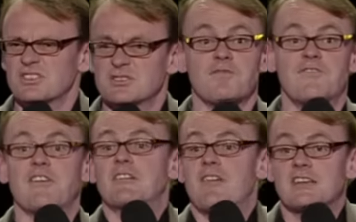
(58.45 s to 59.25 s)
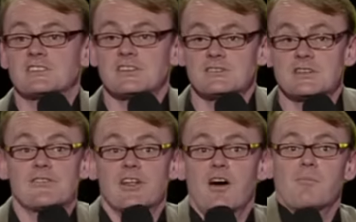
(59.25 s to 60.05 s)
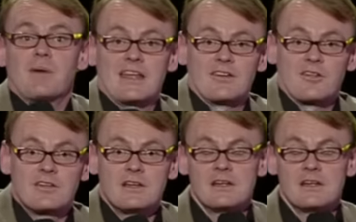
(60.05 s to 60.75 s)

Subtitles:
She wasn't very racist. Didn't have an armband on.